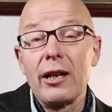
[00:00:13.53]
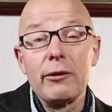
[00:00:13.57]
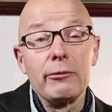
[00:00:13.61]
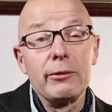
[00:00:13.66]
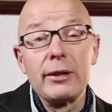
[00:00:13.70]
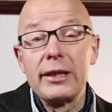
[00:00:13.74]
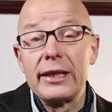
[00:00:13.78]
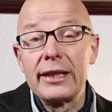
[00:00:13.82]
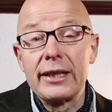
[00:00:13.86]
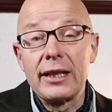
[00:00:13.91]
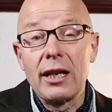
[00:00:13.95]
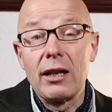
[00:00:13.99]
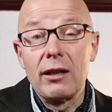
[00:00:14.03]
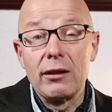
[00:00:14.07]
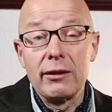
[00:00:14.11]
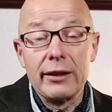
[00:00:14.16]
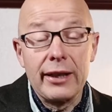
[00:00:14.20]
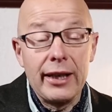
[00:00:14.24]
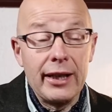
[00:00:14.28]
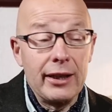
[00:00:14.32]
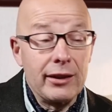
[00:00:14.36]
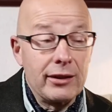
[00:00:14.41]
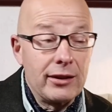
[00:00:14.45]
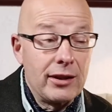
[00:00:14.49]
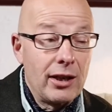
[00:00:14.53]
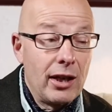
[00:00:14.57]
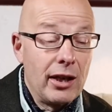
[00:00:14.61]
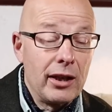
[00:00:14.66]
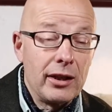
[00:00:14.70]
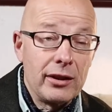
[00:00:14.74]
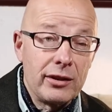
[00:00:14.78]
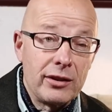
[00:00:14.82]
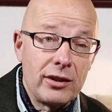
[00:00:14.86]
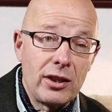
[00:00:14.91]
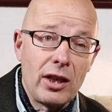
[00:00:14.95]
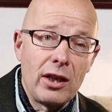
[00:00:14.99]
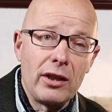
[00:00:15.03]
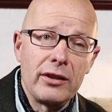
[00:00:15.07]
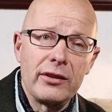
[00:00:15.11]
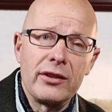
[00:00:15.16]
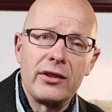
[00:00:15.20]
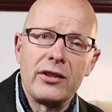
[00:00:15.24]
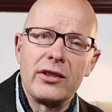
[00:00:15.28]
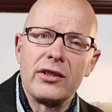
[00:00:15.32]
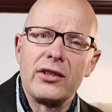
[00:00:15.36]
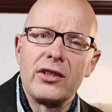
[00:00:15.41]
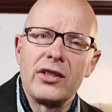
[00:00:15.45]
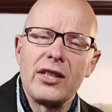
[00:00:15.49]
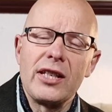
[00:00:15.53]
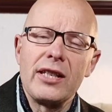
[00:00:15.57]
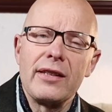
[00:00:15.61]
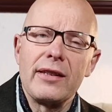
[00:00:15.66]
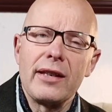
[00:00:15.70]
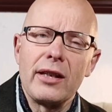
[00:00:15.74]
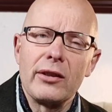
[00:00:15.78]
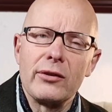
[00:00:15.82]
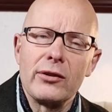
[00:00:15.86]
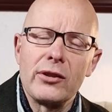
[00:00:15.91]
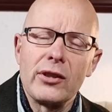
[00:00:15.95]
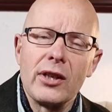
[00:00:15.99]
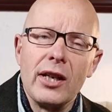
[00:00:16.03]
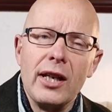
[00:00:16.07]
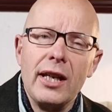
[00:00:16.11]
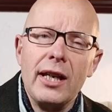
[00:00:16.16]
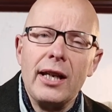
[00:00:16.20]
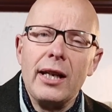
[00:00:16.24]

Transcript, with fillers: I really can't get a uh, chance to see those